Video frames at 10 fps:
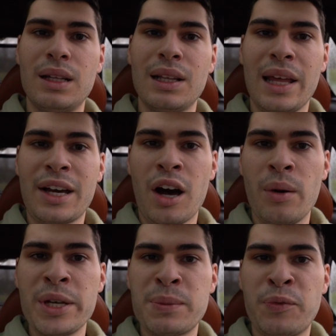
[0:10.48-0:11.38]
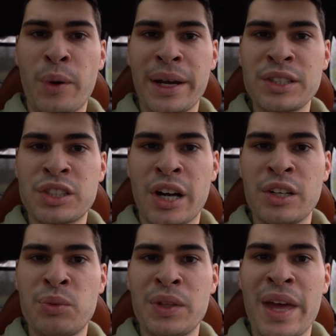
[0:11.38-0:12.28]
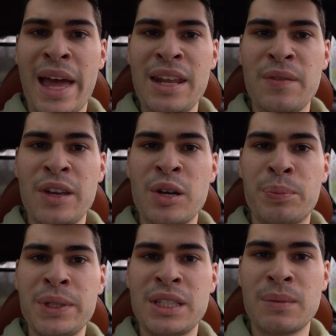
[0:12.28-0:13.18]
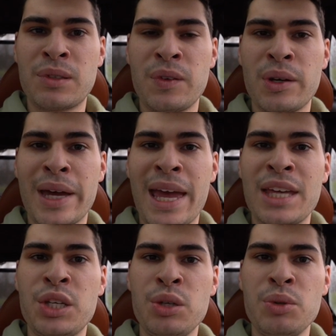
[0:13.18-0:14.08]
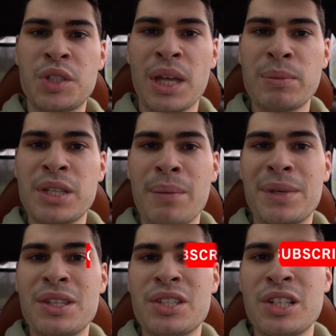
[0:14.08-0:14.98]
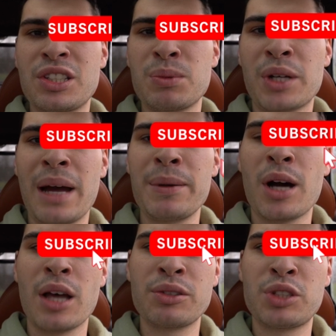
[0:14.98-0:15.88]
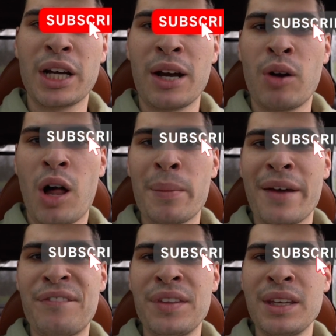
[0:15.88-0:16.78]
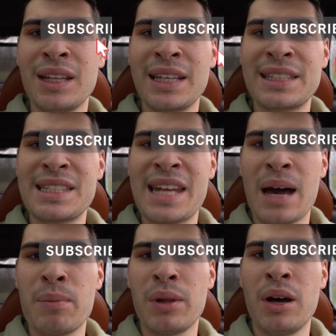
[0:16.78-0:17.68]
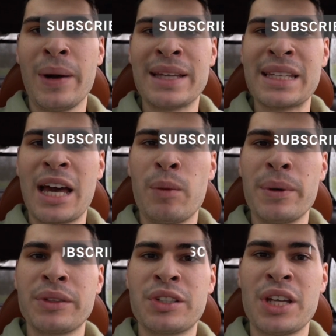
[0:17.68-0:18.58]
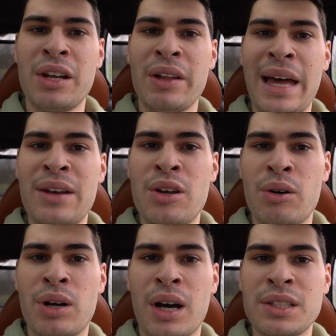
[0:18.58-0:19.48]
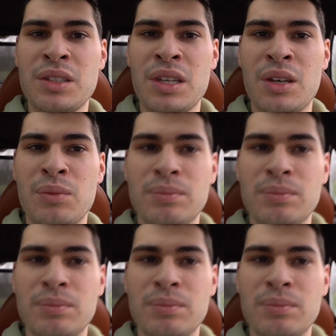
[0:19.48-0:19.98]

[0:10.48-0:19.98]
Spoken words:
Like always, before I get started with any video, please give this video a huge thumbs up. Consider subscribing. Also check out all my affiliate links down below as they help out the channel at no cost to you.